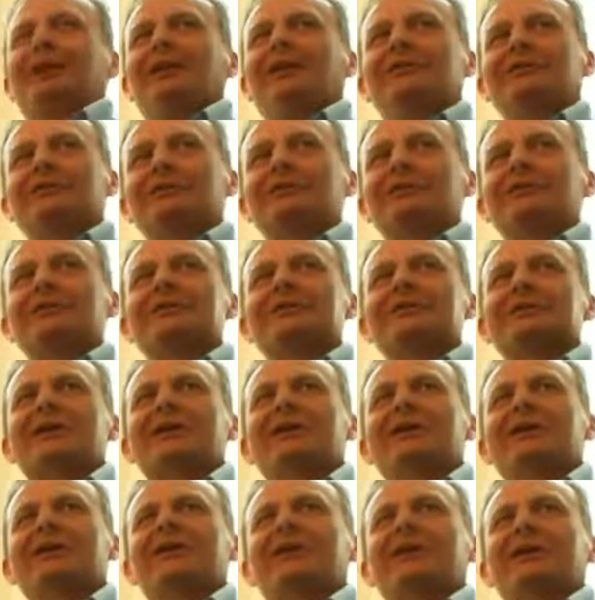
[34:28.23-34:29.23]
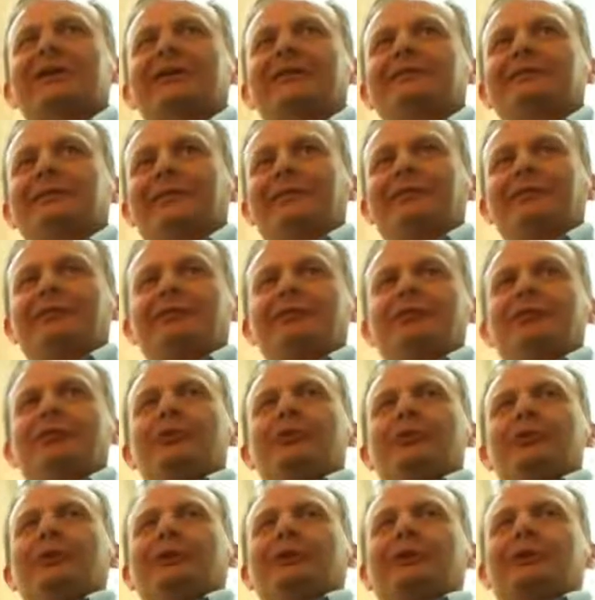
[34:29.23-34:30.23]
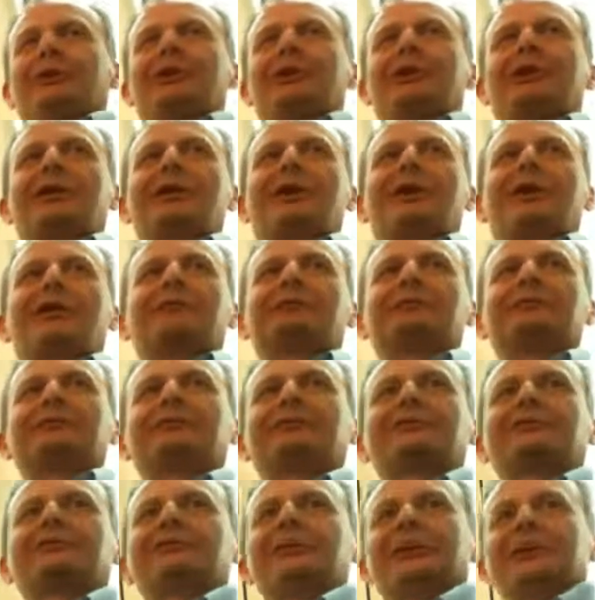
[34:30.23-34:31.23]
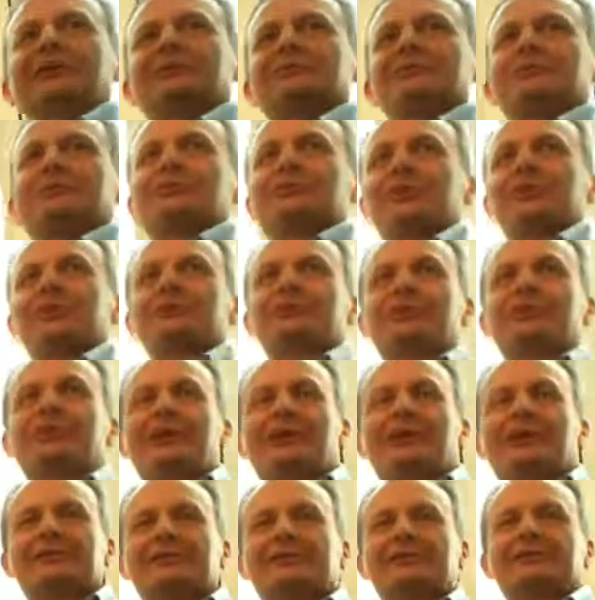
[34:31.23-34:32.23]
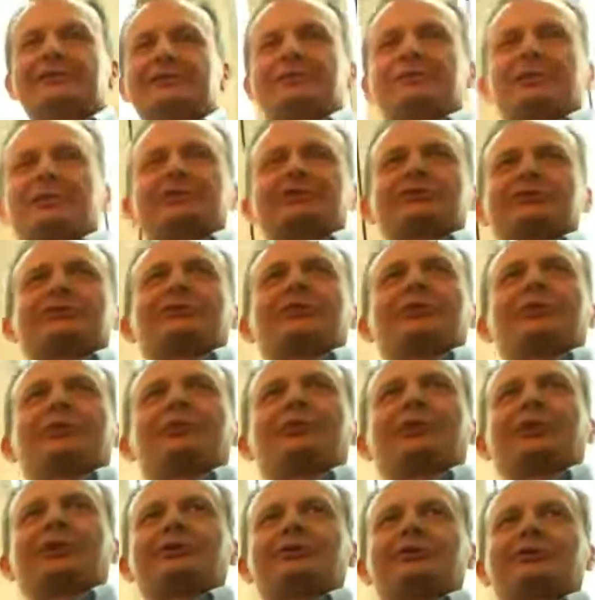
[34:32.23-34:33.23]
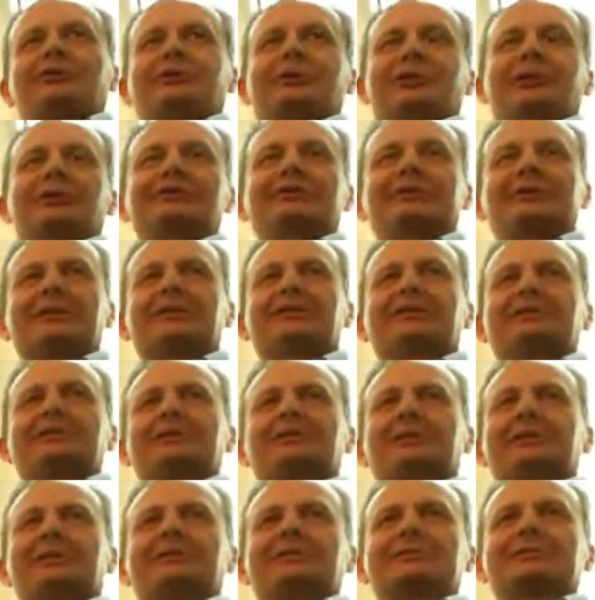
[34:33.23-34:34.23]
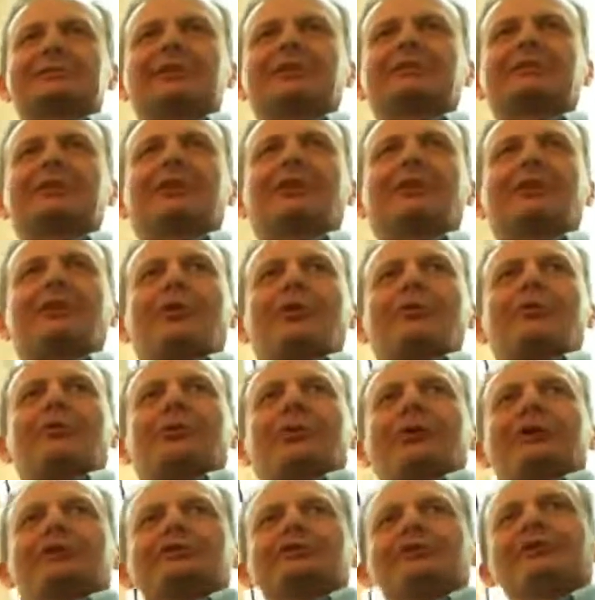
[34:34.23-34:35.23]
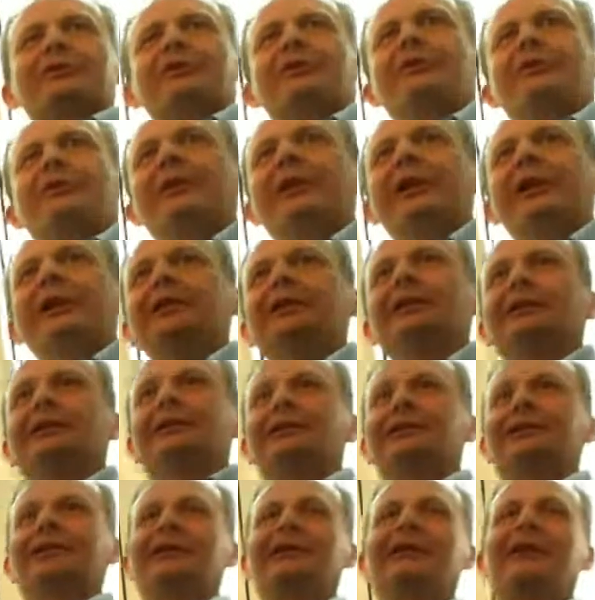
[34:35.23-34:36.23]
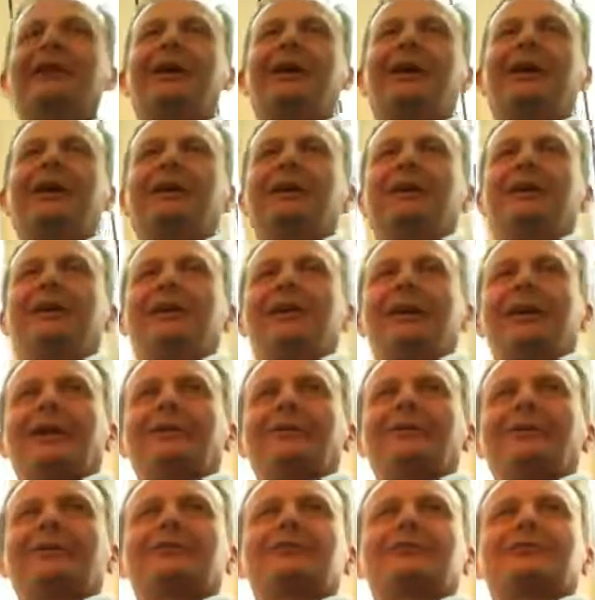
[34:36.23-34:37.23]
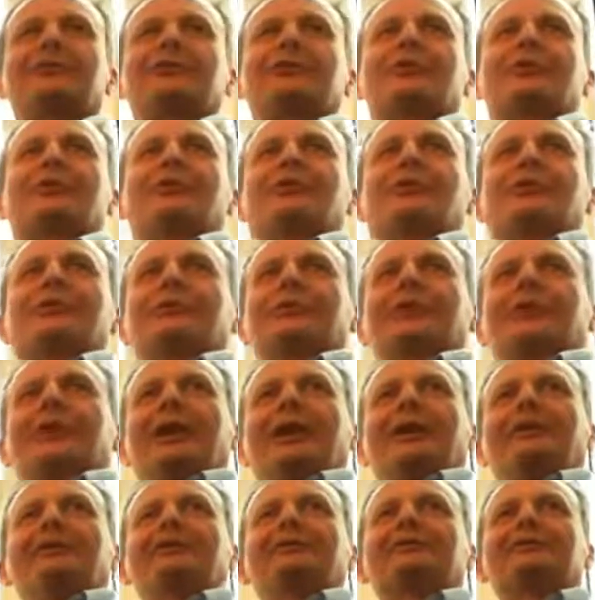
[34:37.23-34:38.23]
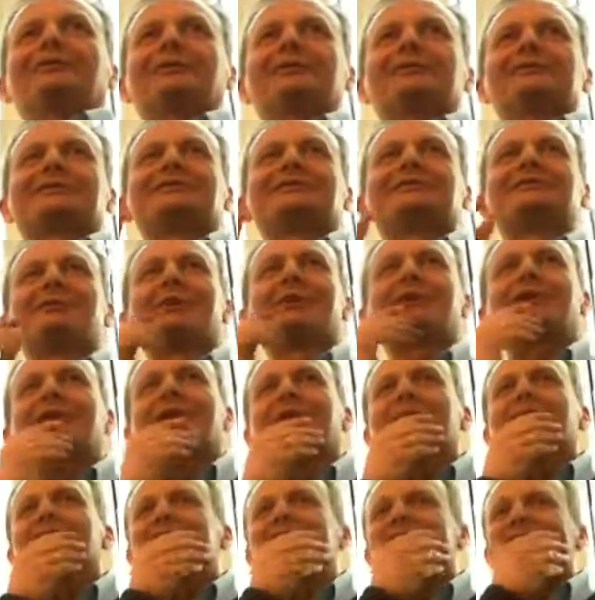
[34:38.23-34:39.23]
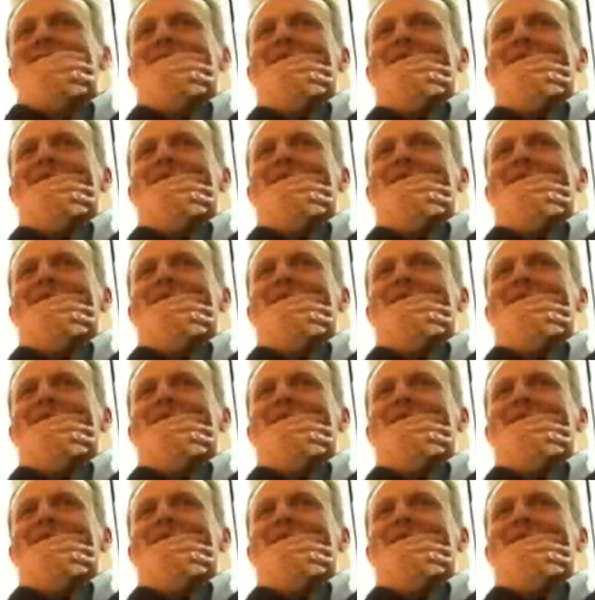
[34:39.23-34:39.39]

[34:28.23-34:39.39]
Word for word: It turns out that if you count transposition as a special operation, as, as a standalone operation, then an algorithm for computing edit distance becomes